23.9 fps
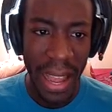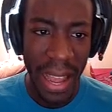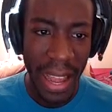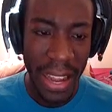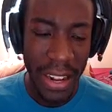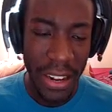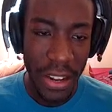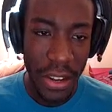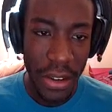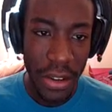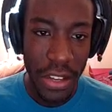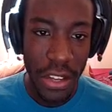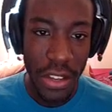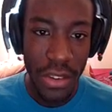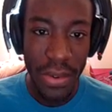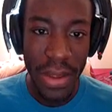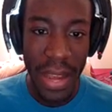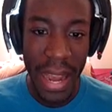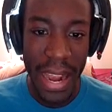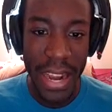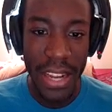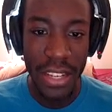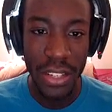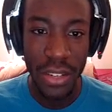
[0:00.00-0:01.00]
I know you
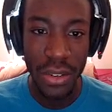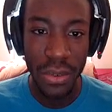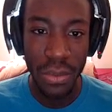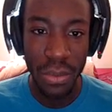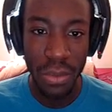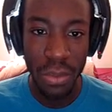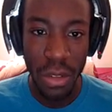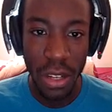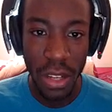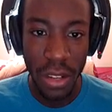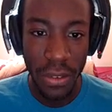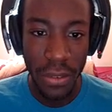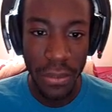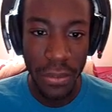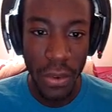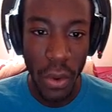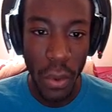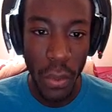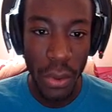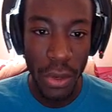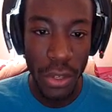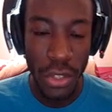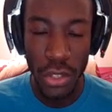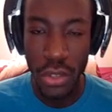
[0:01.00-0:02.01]
guys are looking
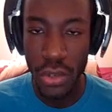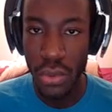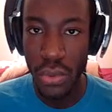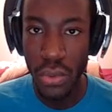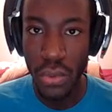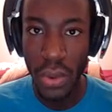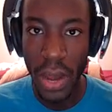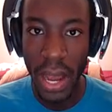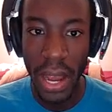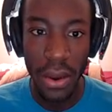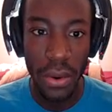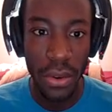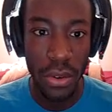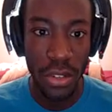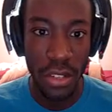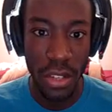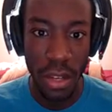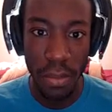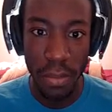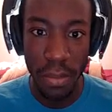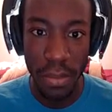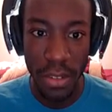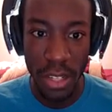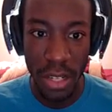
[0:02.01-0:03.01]
forward to, or
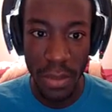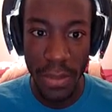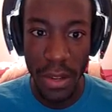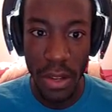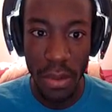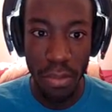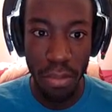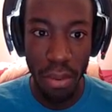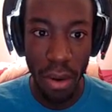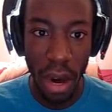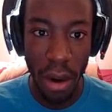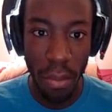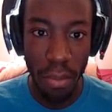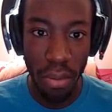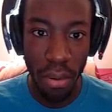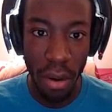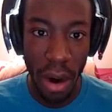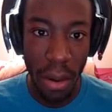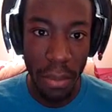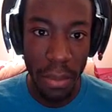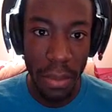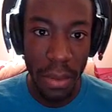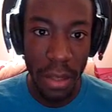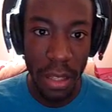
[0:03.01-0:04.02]
some some of you are
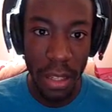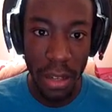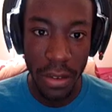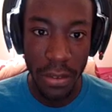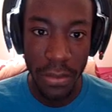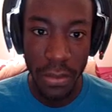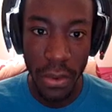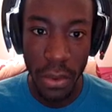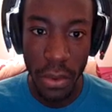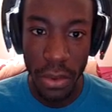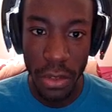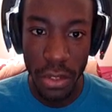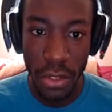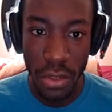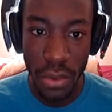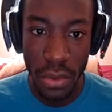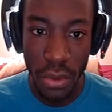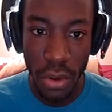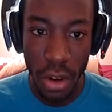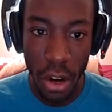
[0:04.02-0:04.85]
probably looking forward to